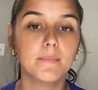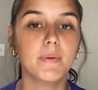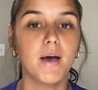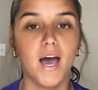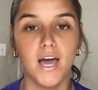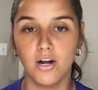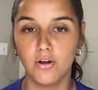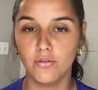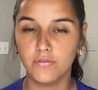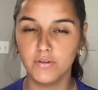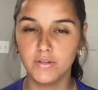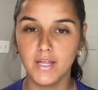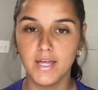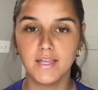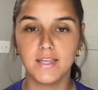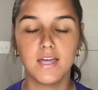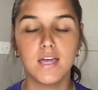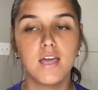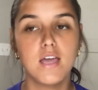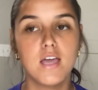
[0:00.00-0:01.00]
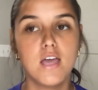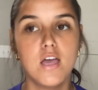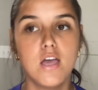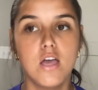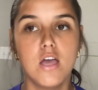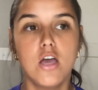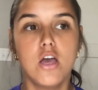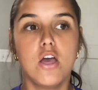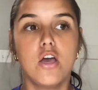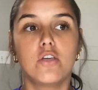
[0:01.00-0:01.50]
but I don't feel like
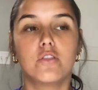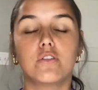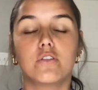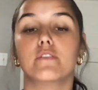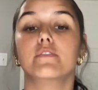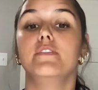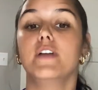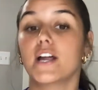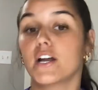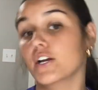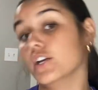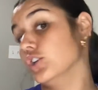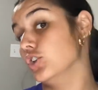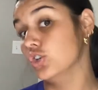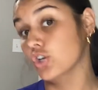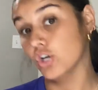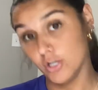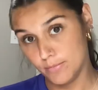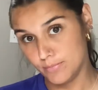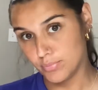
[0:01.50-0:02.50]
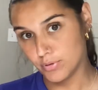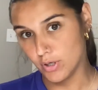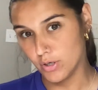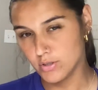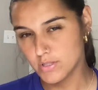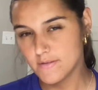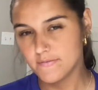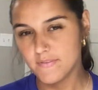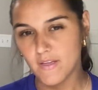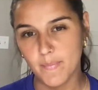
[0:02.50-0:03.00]
they're very good
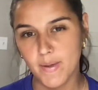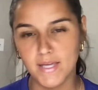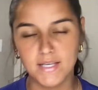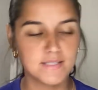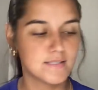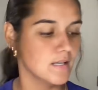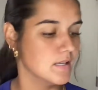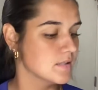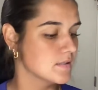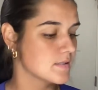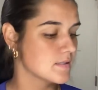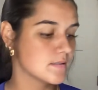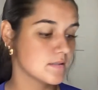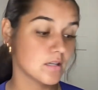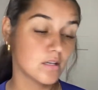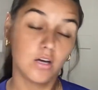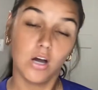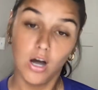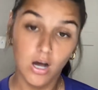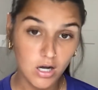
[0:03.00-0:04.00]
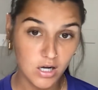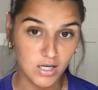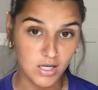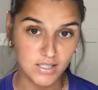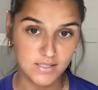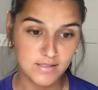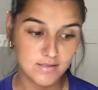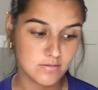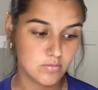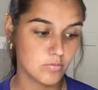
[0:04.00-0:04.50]
pros, if that makes sense. The
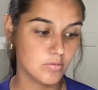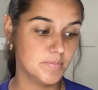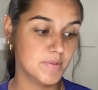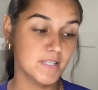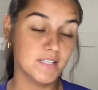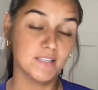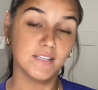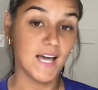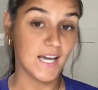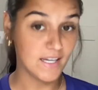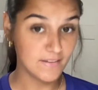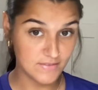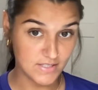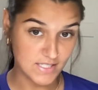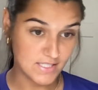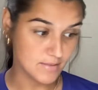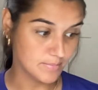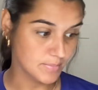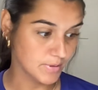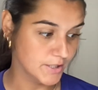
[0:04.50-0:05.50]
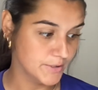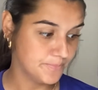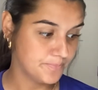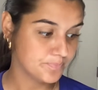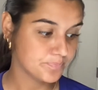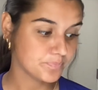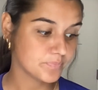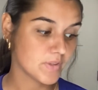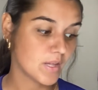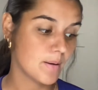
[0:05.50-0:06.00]
cons would be lack of discipline,
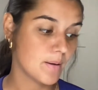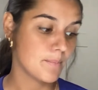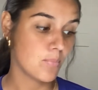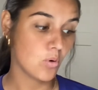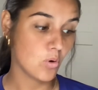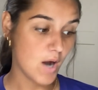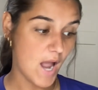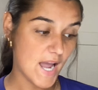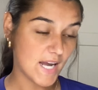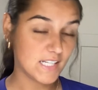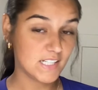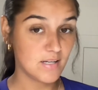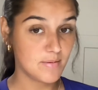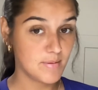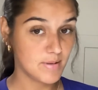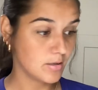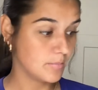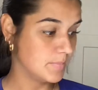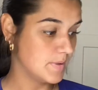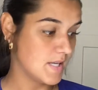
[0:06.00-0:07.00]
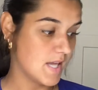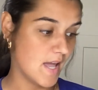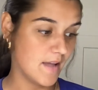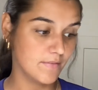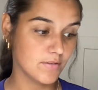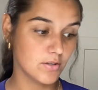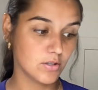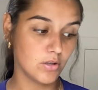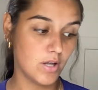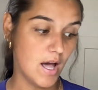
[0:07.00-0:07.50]
poor academic or
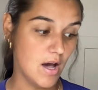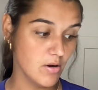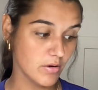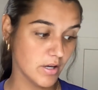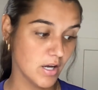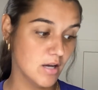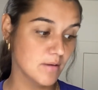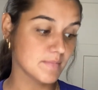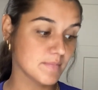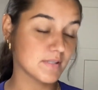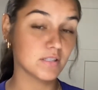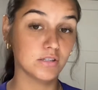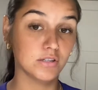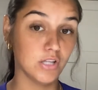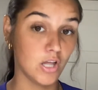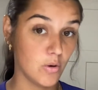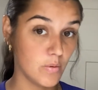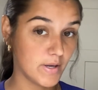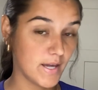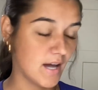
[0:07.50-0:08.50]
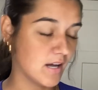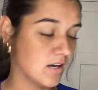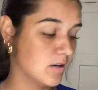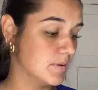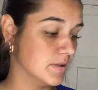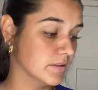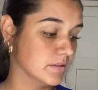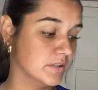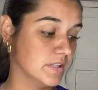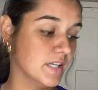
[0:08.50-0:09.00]
behavioral outcomes, low
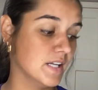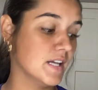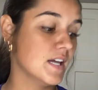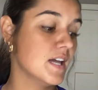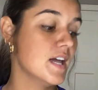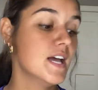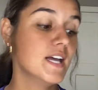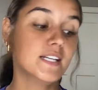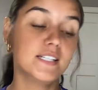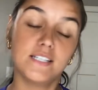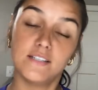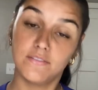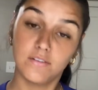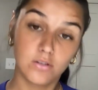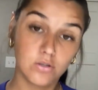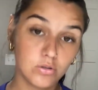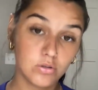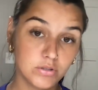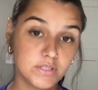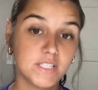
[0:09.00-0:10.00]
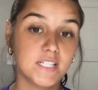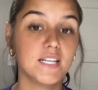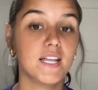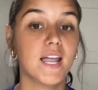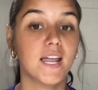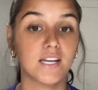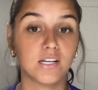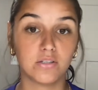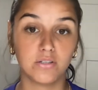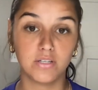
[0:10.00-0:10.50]
accountability, difficulty
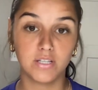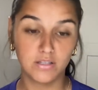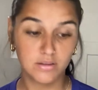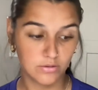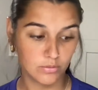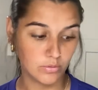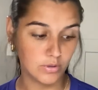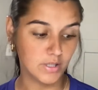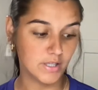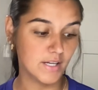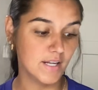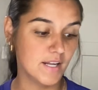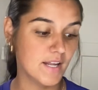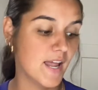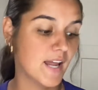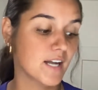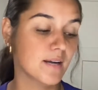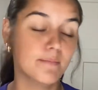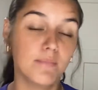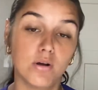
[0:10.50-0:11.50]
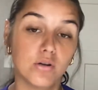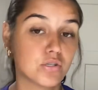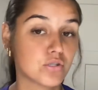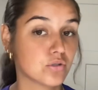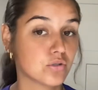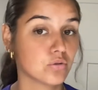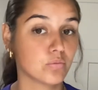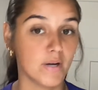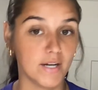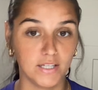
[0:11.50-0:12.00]
handling authority, and
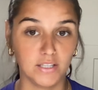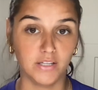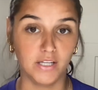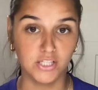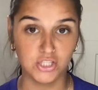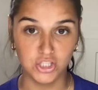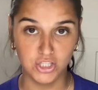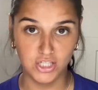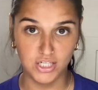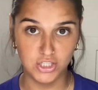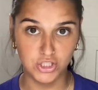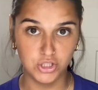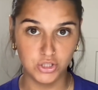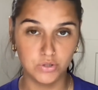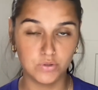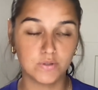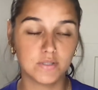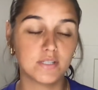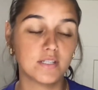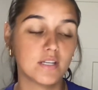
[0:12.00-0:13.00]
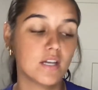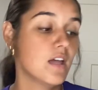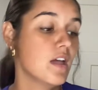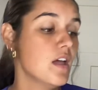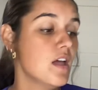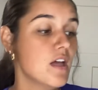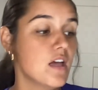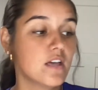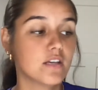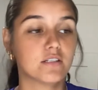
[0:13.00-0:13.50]
emotional regulation issues.
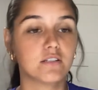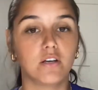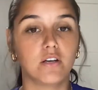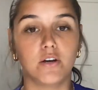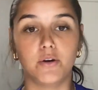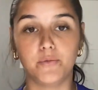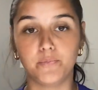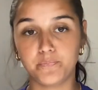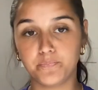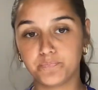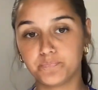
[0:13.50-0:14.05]
So